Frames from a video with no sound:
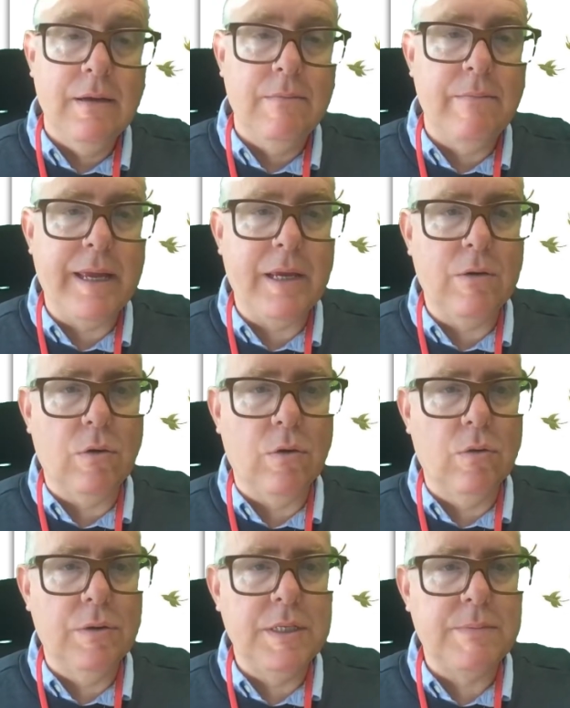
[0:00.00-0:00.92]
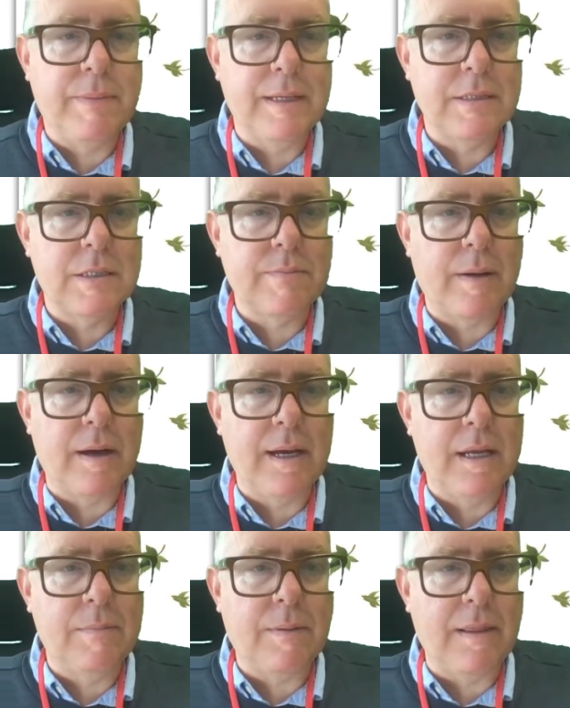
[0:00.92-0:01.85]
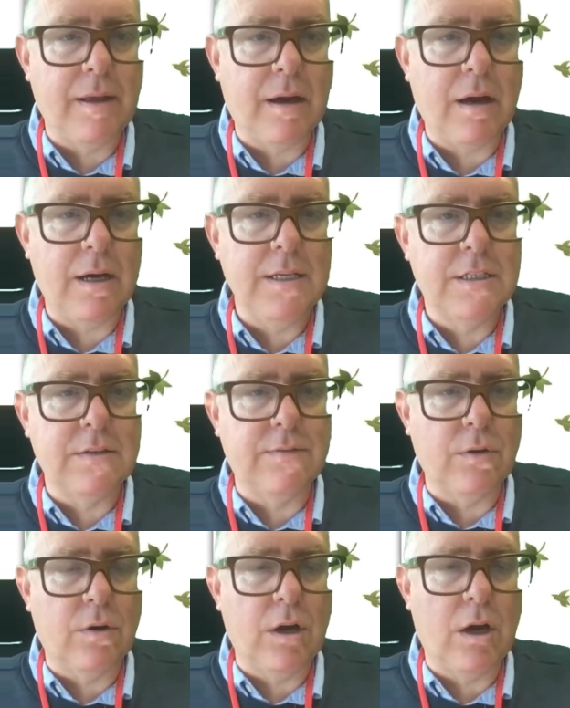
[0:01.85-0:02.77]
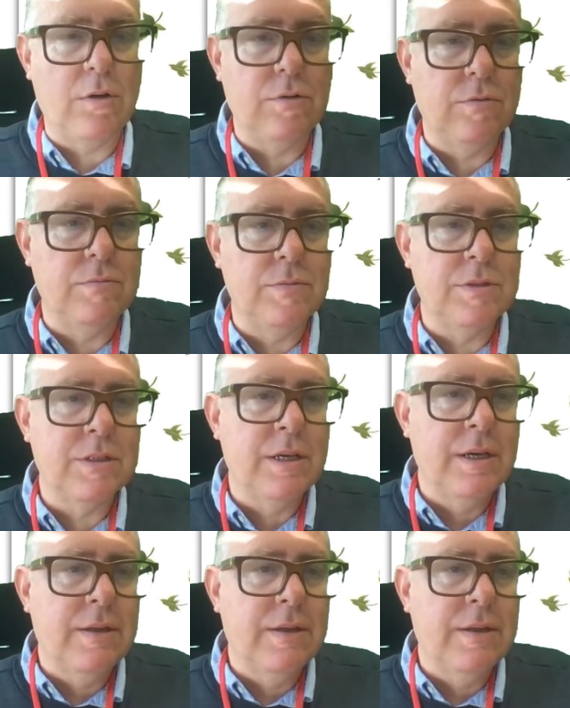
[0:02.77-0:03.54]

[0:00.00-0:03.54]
may you always be inspired by the heights of your homes